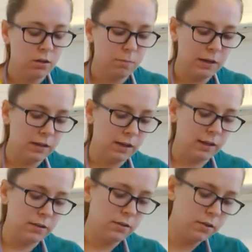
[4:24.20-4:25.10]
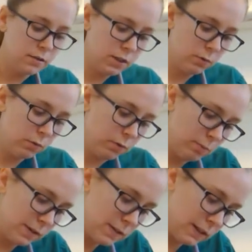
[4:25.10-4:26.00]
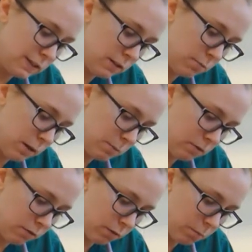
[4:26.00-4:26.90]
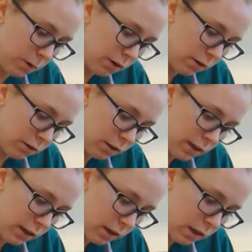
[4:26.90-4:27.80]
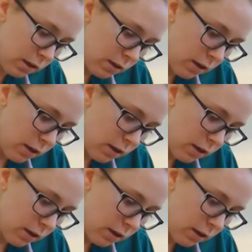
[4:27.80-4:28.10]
pen light, so we would be assessing baby for Perla.